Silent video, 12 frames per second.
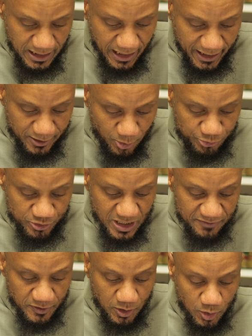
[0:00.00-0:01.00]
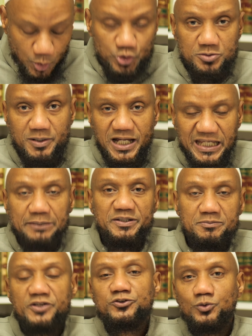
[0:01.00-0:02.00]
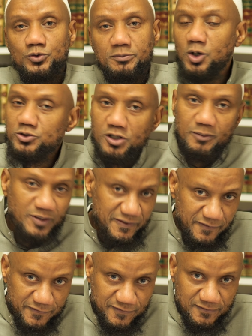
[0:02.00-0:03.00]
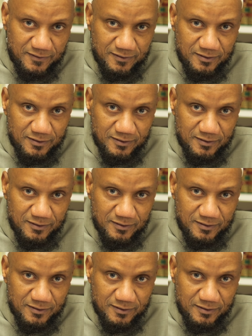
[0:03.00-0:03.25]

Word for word: and also you have Utbah ibn Mas'ud. Both are brothers.